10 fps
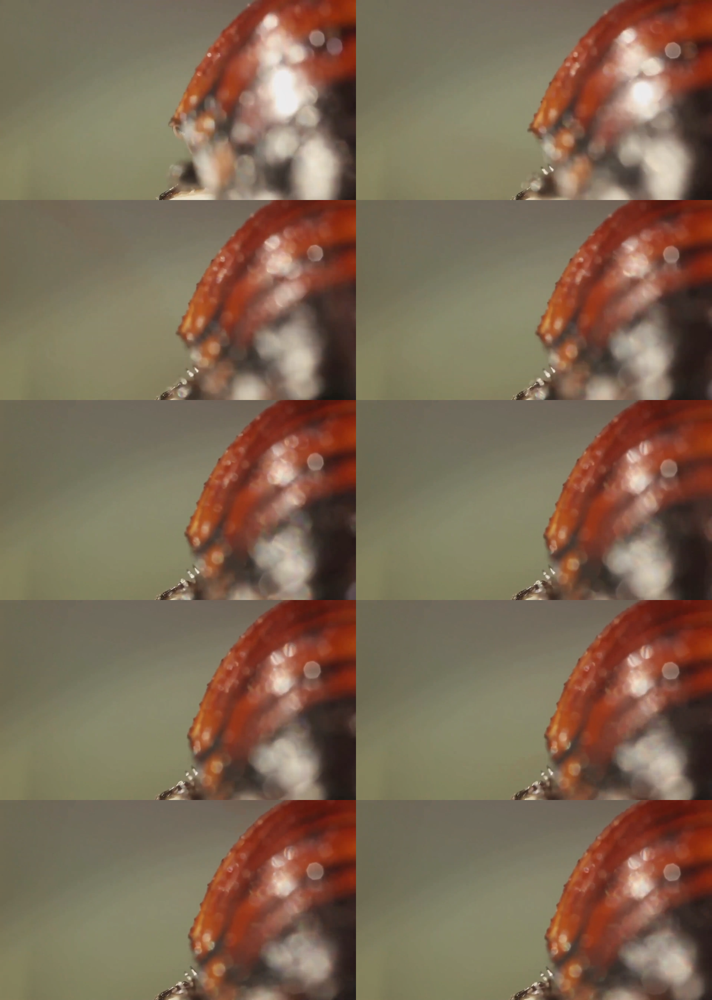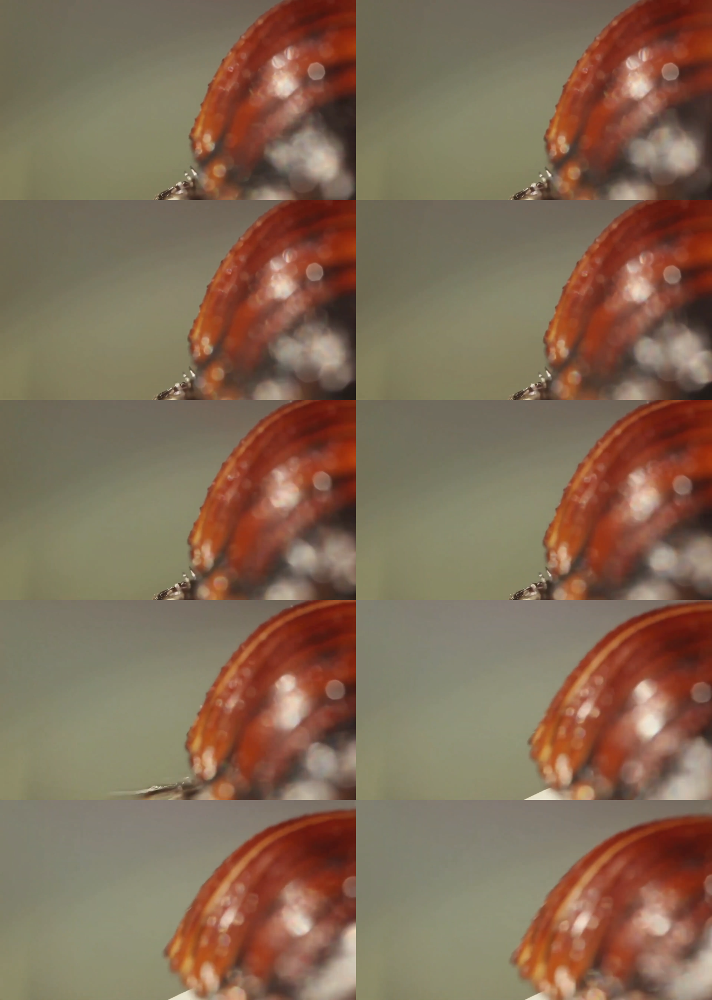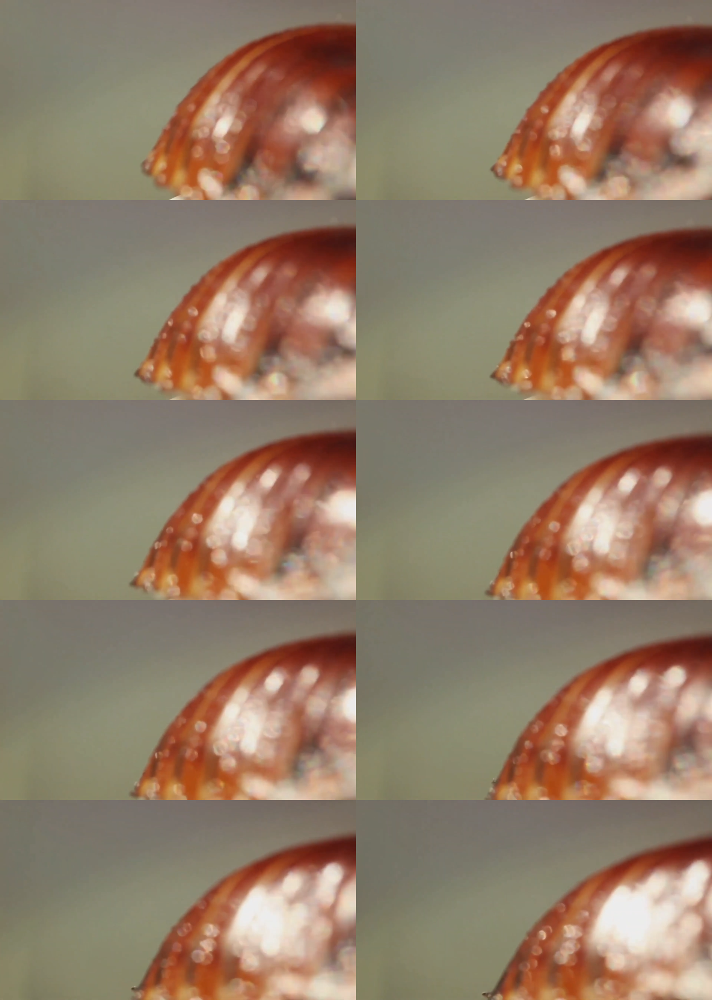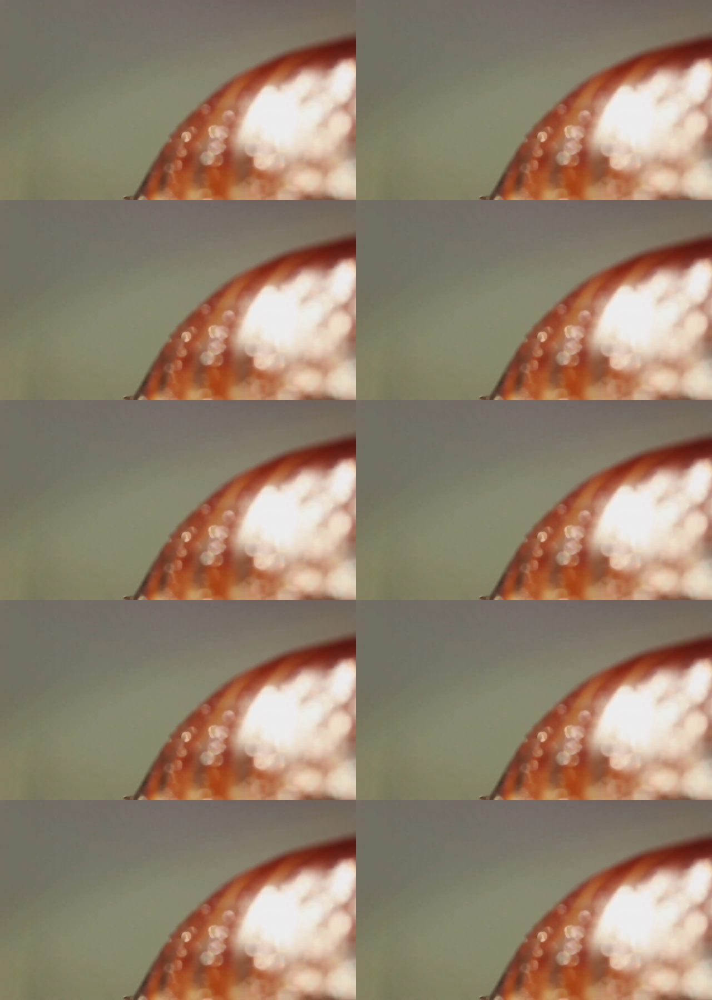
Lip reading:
No face is visible, so there are no lips to read.